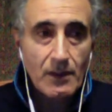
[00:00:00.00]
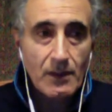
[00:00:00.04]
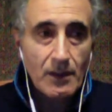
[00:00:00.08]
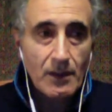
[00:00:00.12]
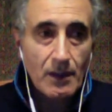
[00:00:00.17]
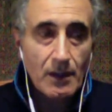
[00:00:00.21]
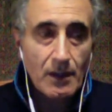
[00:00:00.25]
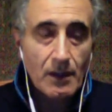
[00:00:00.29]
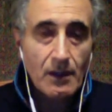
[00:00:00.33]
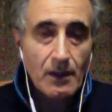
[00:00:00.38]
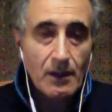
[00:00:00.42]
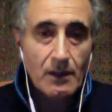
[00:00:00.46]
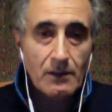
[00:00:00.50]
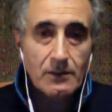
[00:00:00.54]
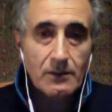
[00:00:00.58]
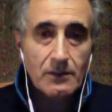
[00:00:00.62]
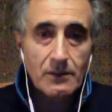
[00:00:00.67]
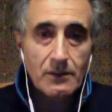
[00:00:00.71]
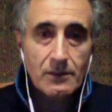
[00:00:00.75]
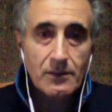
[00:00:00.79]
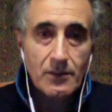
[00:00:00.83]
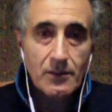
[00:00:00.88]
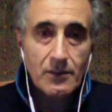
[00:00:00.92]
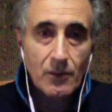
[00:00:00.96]
uh,
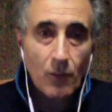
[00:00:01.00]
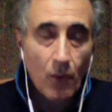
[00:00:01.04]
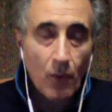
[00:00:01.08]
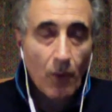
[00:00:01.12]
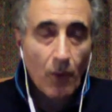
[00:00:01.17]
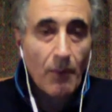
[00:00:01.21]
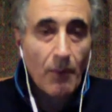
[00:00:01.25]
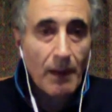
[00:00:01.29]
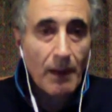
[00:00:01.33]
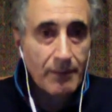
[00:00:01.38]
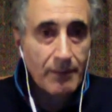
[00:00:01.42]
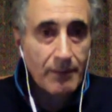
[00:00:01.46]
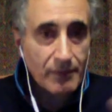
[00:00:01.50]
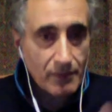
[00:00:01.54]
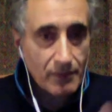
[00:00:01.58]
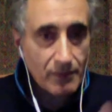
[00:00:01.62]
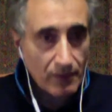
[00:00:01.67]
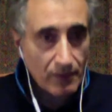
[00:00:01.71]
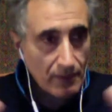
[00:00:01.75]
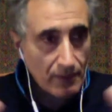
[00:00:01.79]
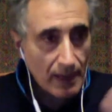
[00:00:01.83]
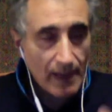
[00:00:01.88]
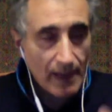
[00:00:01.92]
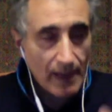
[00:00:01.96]
to warm up,
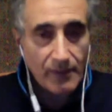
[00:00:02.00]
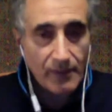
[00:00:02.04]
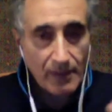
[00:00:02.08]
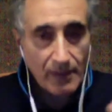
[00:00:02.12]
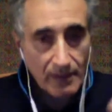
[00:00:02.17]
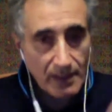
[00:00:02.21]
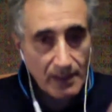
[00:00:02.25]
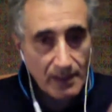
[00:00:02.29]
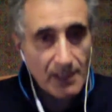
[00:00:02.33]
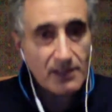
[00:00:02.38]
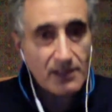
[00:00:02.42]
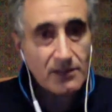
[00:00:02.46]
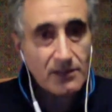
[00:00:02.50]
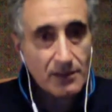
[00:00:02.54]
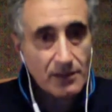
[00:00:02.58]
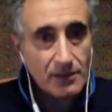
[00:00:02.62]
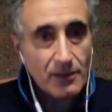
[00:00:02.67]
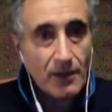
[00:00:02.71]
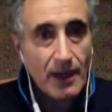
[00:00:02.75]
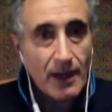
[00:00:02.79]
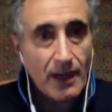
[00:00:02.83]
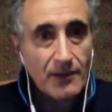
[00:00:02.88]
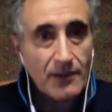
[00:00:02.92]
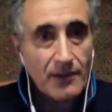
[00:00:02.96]
to have a heat in
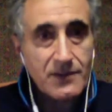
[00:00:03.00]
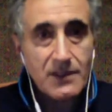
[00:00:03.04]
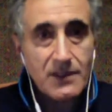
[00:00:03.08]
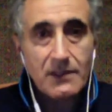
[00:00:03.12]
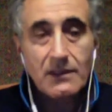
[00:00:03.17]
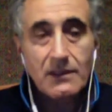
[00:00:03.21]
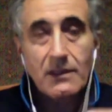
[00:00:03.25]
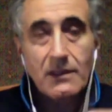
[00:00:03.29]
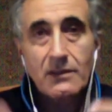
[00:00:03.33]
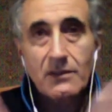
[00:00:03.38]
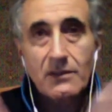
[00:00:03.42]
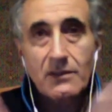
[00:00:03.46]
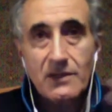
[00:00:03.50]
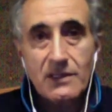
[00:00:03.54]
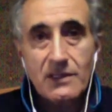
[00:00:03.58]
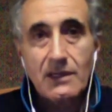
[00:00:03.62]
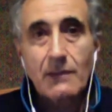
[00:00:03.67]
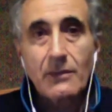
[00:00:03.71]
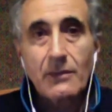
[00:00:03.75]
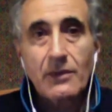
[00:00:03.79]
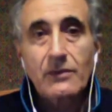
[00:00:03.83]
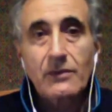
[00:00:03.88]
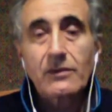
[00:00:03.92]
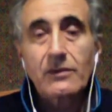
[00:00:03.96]
your house, and in the
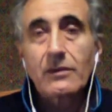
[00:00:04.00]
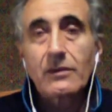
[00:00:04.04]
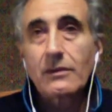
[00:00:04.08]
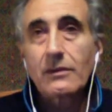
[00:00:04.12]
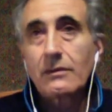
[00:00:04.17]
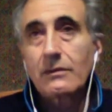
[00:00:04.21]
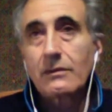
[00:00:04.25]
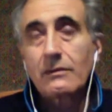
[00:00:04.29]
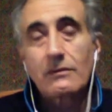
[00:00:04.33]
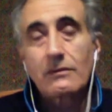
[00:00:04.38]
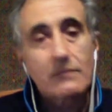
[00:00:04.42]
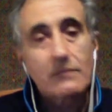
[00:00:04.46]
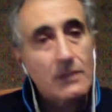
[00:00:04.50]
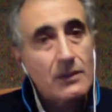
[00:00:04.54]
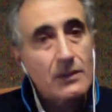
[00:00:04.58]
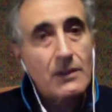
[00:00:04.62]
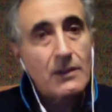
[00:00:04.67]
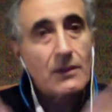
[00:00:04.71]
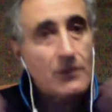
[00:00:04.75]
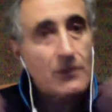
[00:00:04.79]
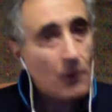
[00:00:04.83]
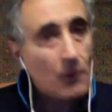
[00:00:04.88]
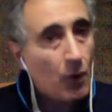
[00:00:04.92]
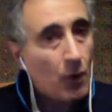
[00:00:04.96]
summer to
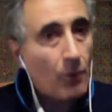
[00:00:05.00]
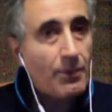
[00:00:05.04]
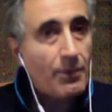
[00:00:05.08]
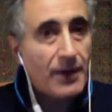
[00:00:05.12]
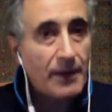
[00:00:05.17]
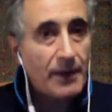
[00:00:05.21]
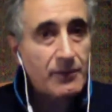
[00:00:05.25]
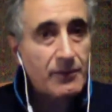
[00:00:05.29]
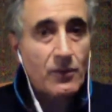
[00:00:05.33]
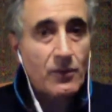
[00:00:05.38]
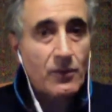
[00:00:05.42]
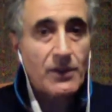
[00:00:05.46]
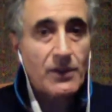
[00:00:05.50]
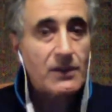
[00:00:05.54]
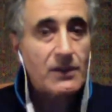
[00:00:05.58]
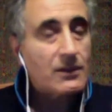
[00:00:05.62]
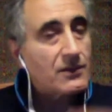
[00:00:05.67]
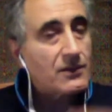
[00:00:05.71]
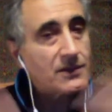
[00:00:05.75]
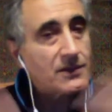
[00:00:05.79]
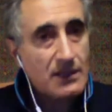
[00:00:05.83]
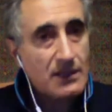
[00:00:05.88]
open up the windows